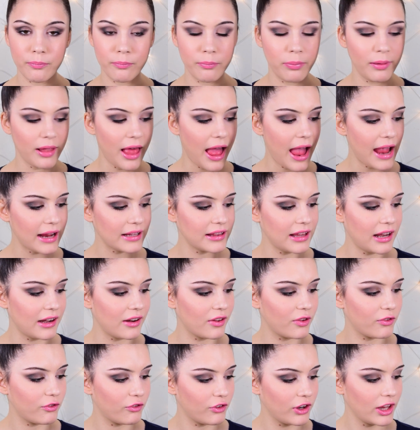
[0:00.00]
black that
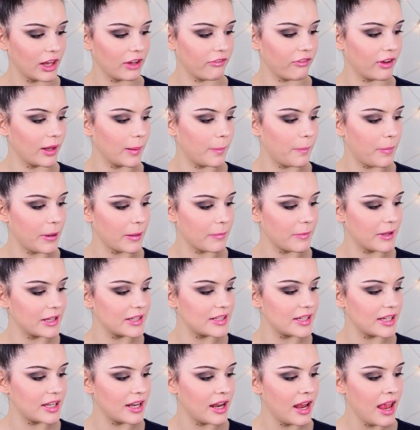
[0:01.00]
is really
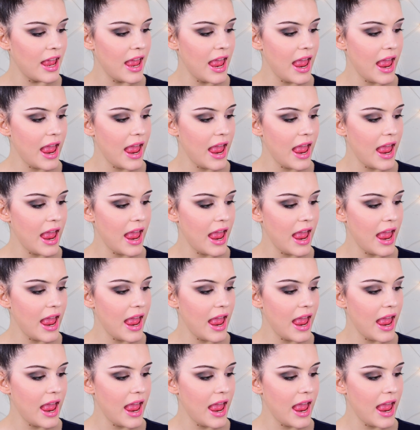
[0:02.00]
pigmented.